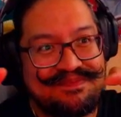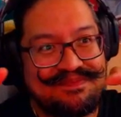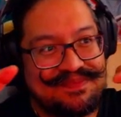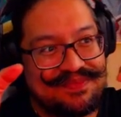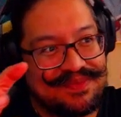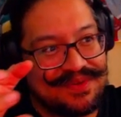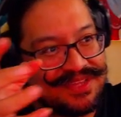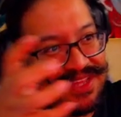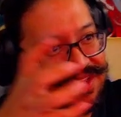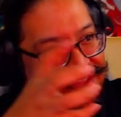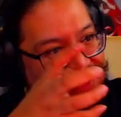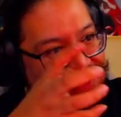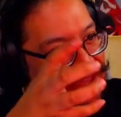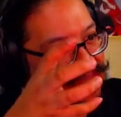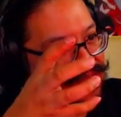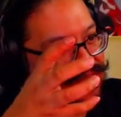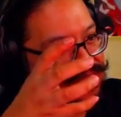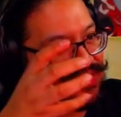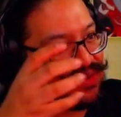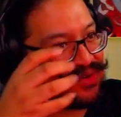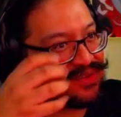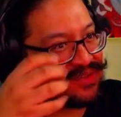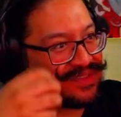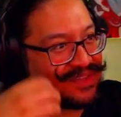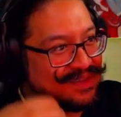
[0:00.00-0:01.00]
but then they
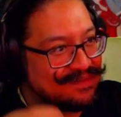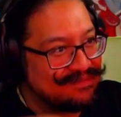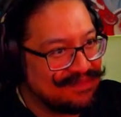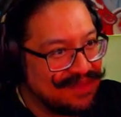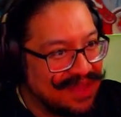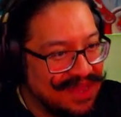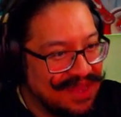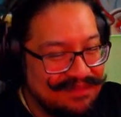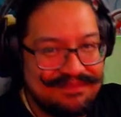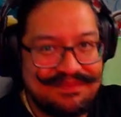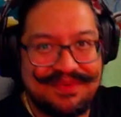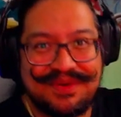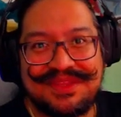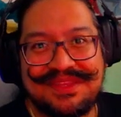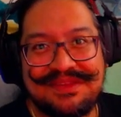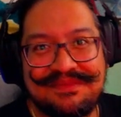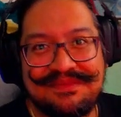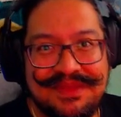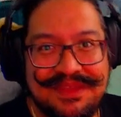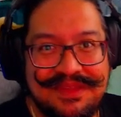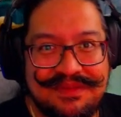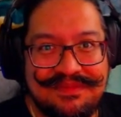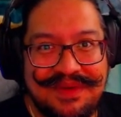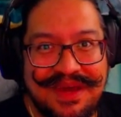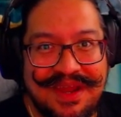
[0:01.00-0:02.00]
took them and put
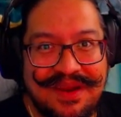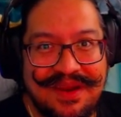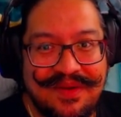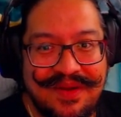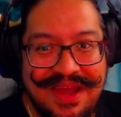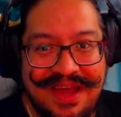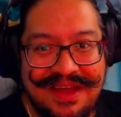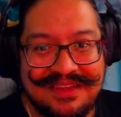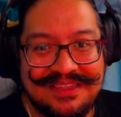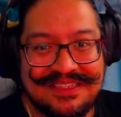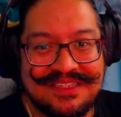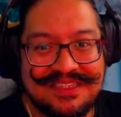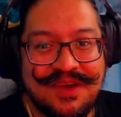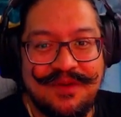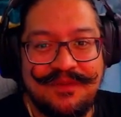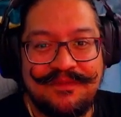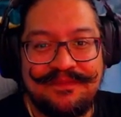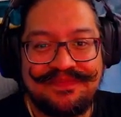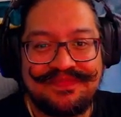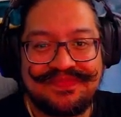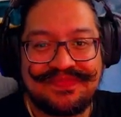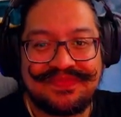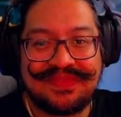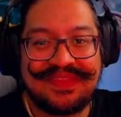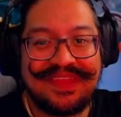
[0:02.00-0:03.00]
them into Battle Royale. So
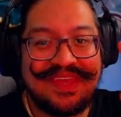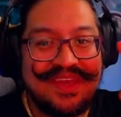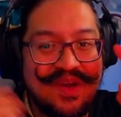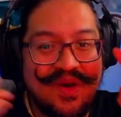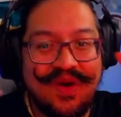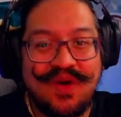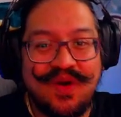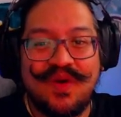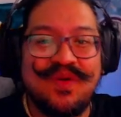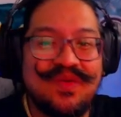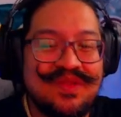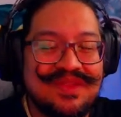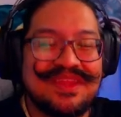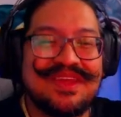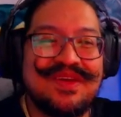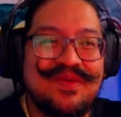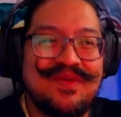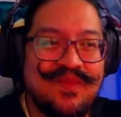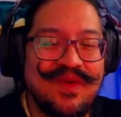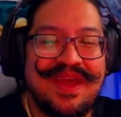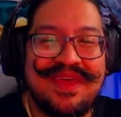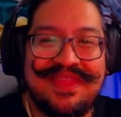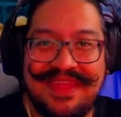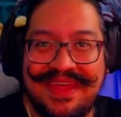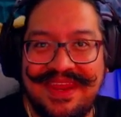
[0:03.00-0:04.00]
the only
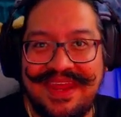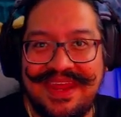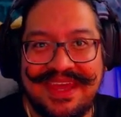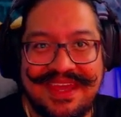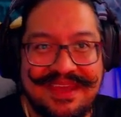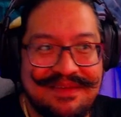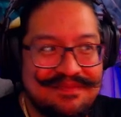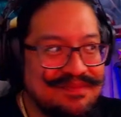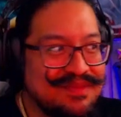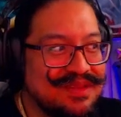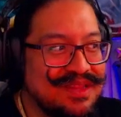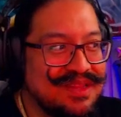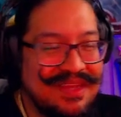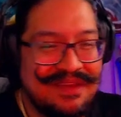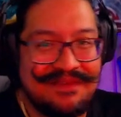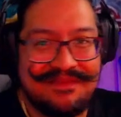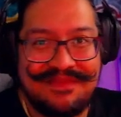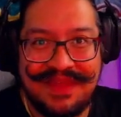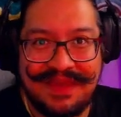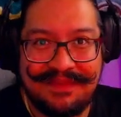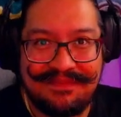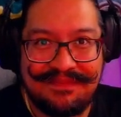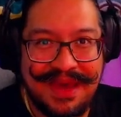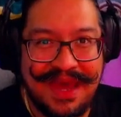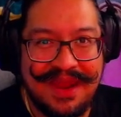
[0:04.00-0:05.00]
way that I can believe
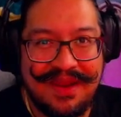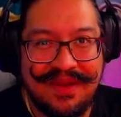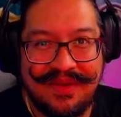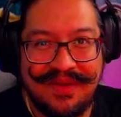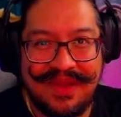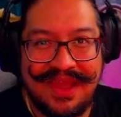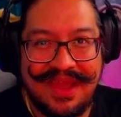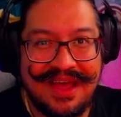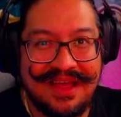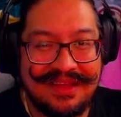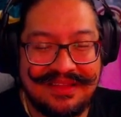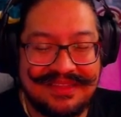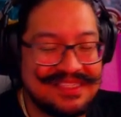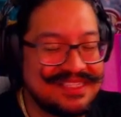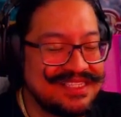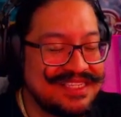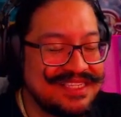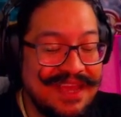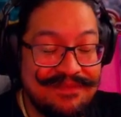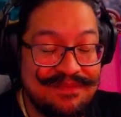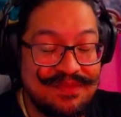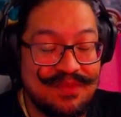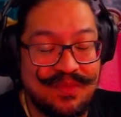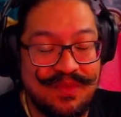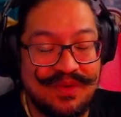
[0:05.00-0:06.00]
that Battle Royale
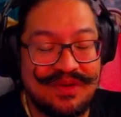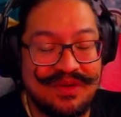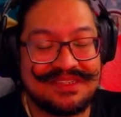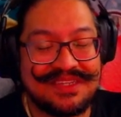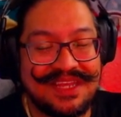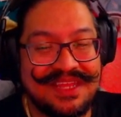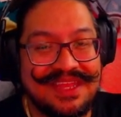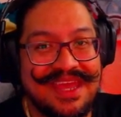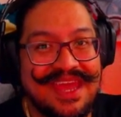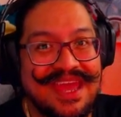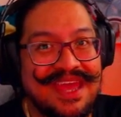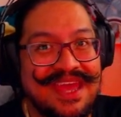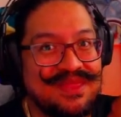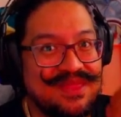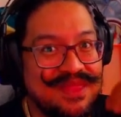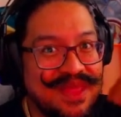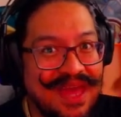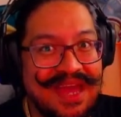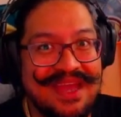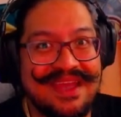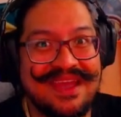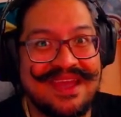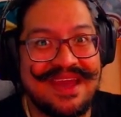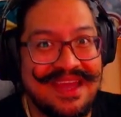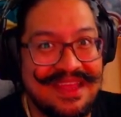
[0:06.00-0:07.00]
Save the World is going to get
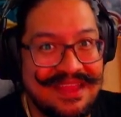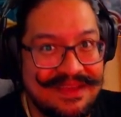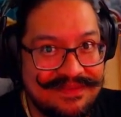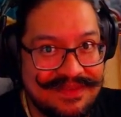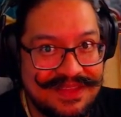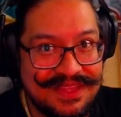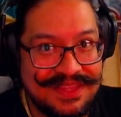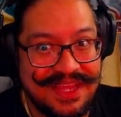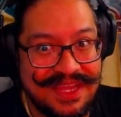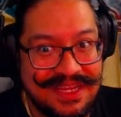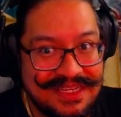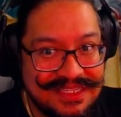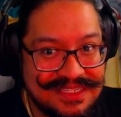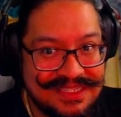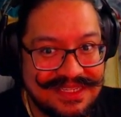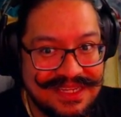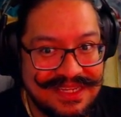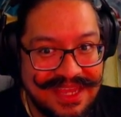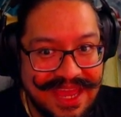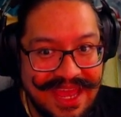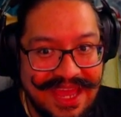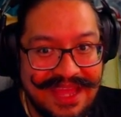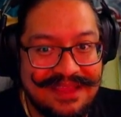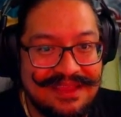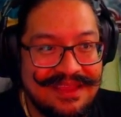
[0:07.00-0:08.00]
that kind of attention
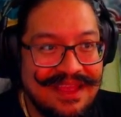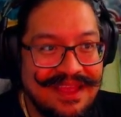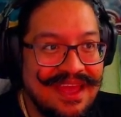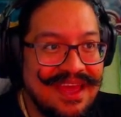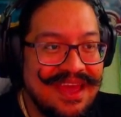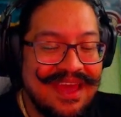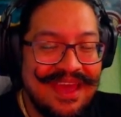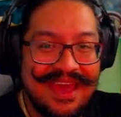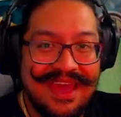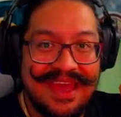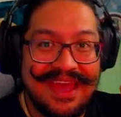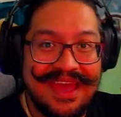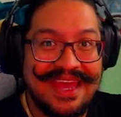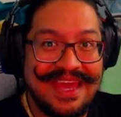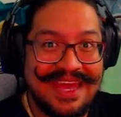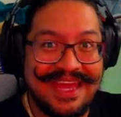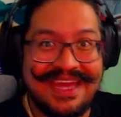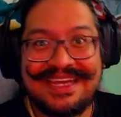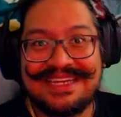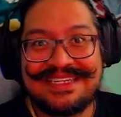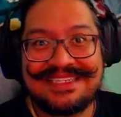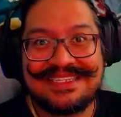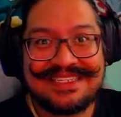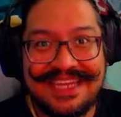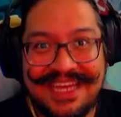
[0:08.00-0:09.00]
again
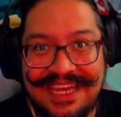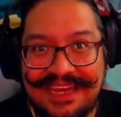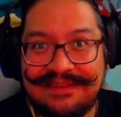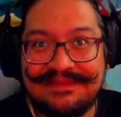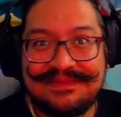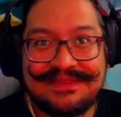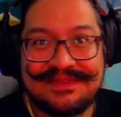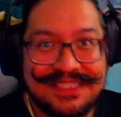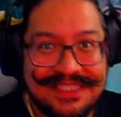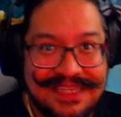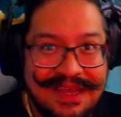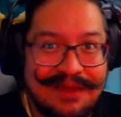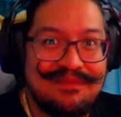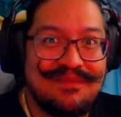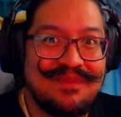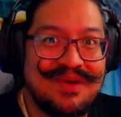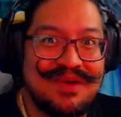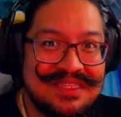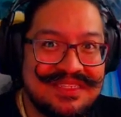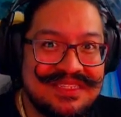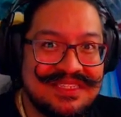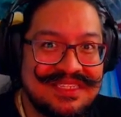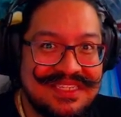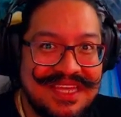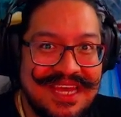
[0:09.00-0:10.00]
is if
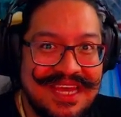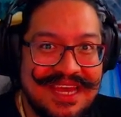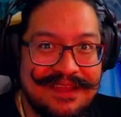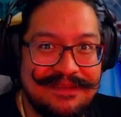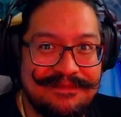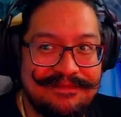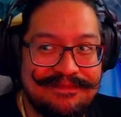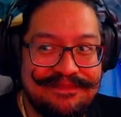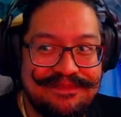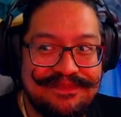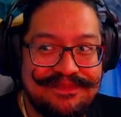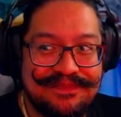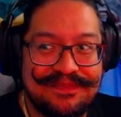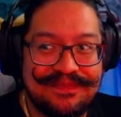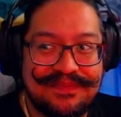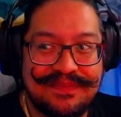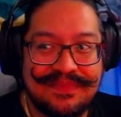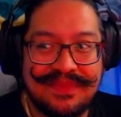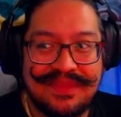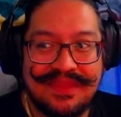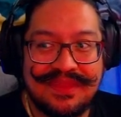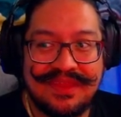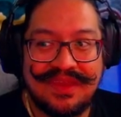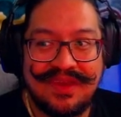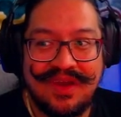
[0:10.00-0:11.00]
someone said,
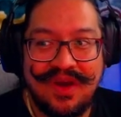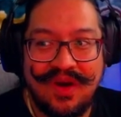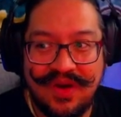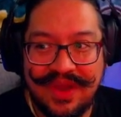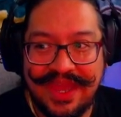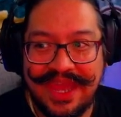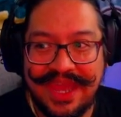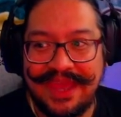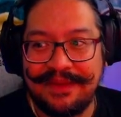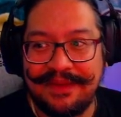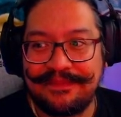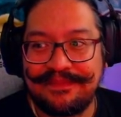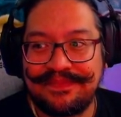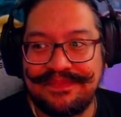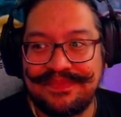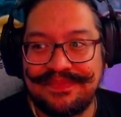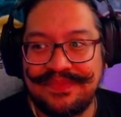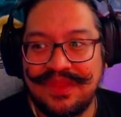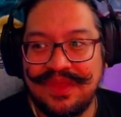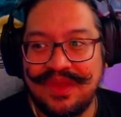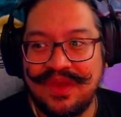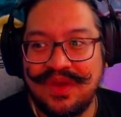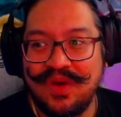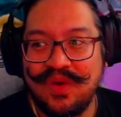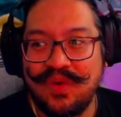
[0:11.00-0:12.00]
okay,
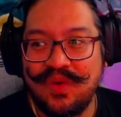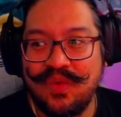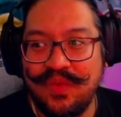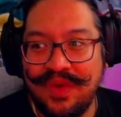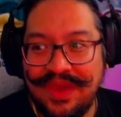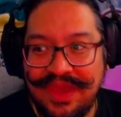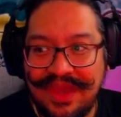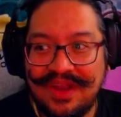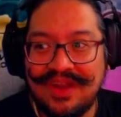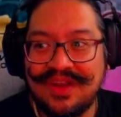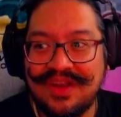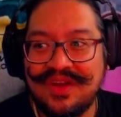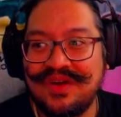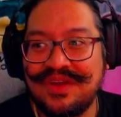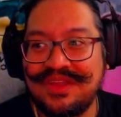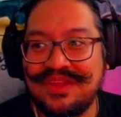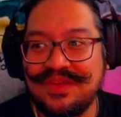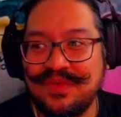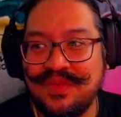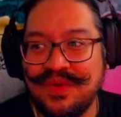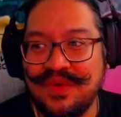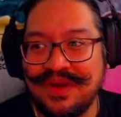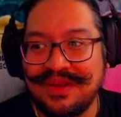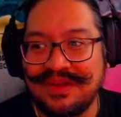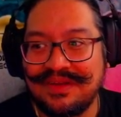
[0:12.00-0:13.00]
we are going
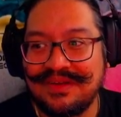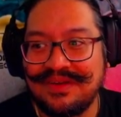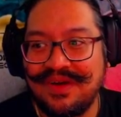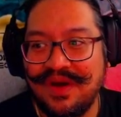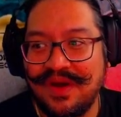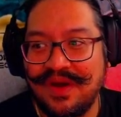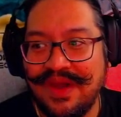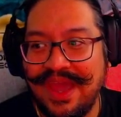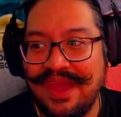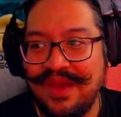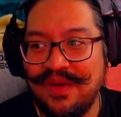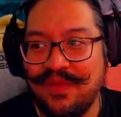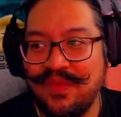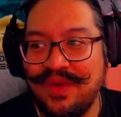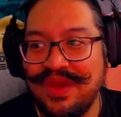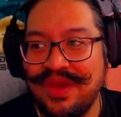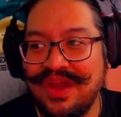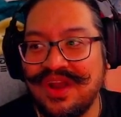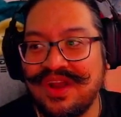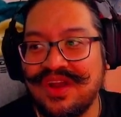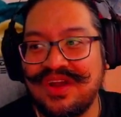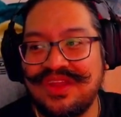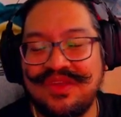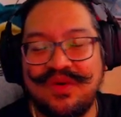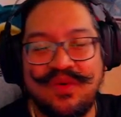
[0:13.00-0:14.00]
to work. Okay, we
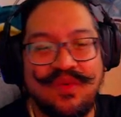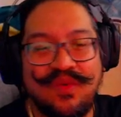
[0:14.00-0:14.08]
are going to